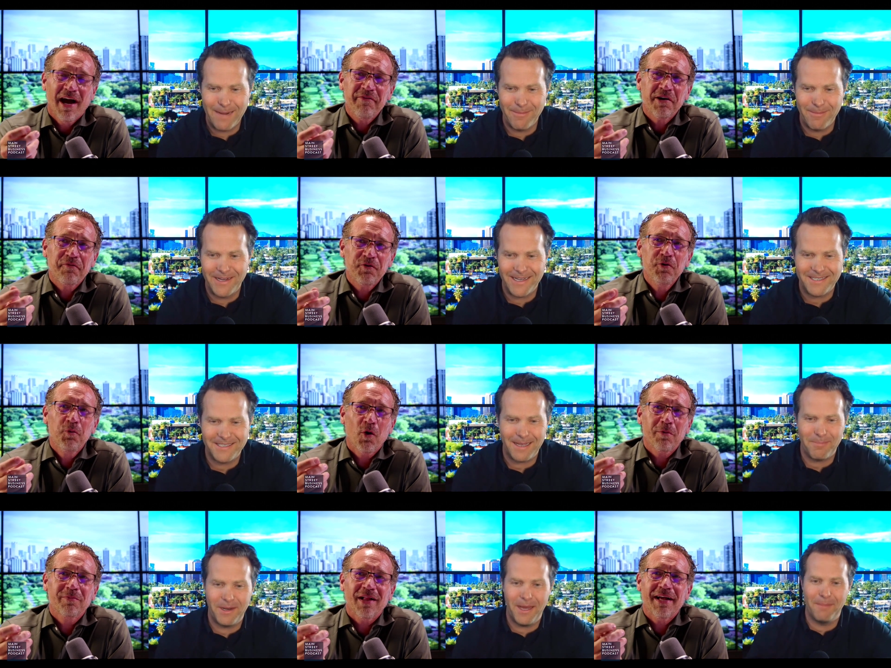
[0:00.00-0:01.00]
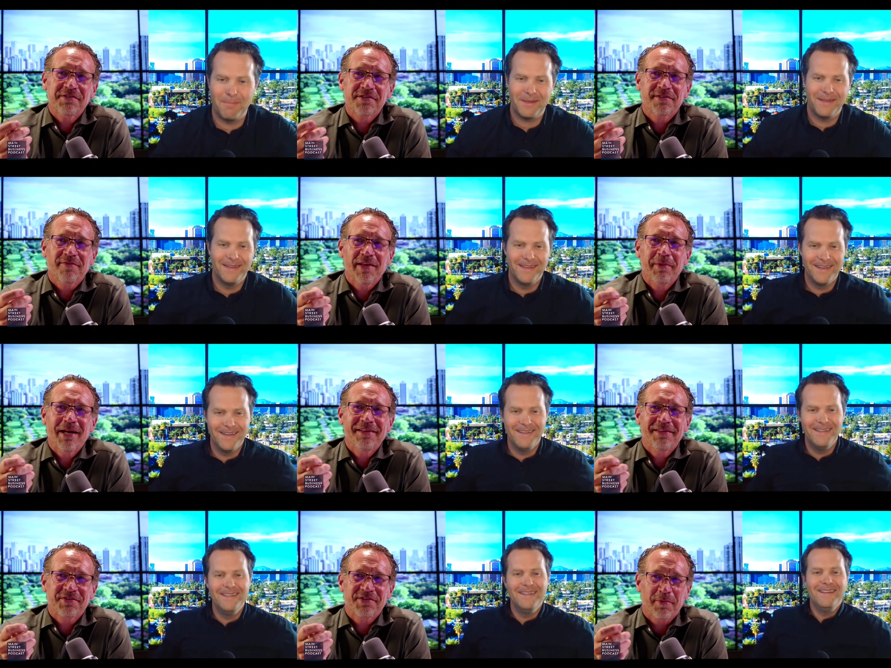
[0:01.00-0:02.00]
Speaker 1: I've had a few warm glasses of lemonade
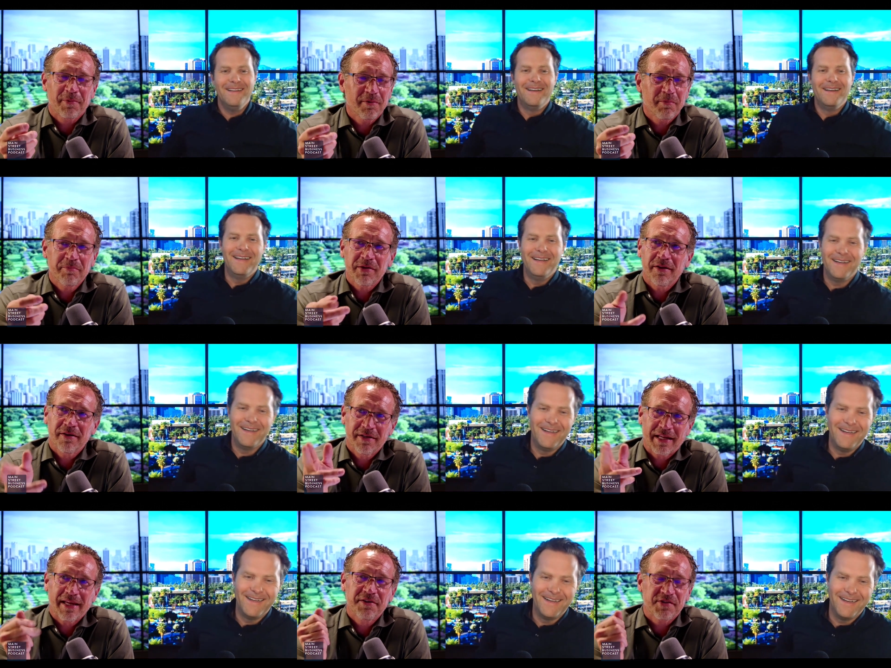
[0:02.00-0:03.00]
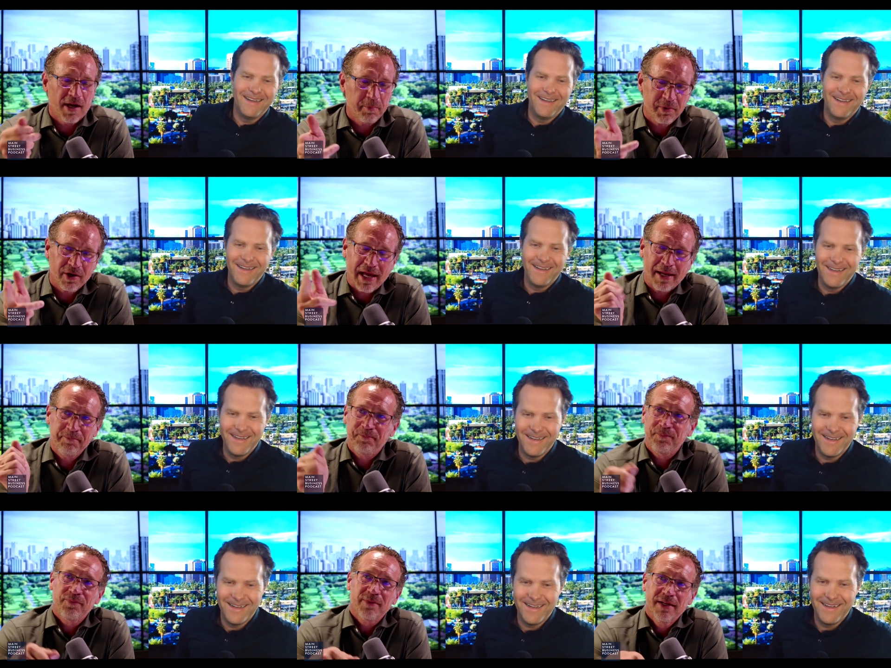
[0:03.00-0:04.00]
this summer. I'm telling the kids, up your game.
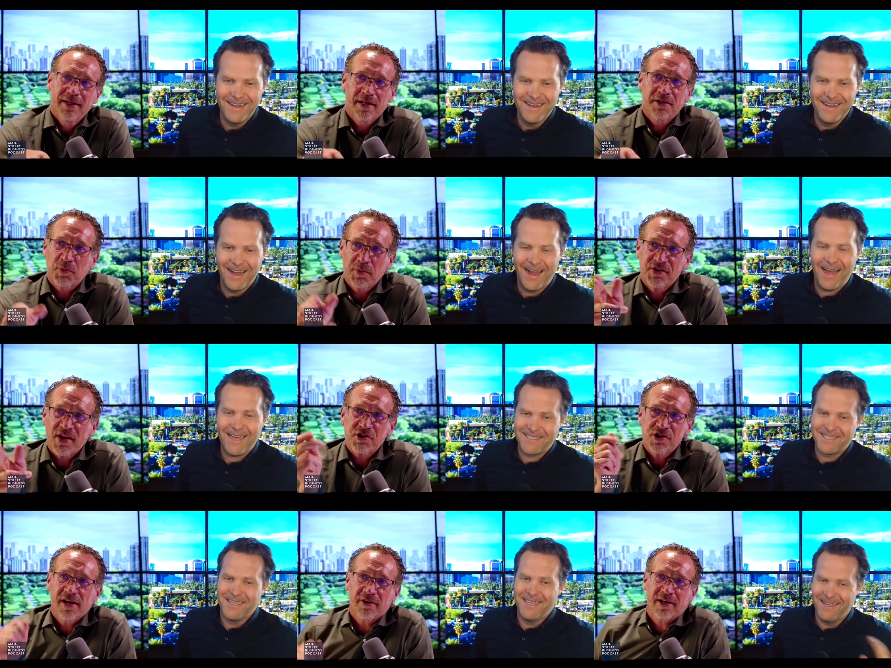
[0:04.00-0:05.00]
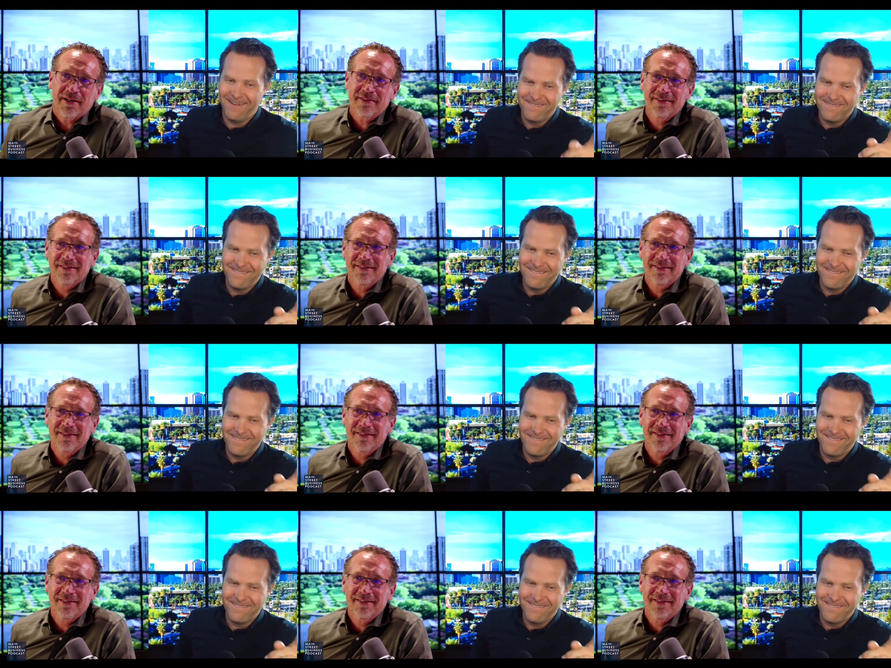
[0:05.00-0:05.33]
It's a recession ice. out here.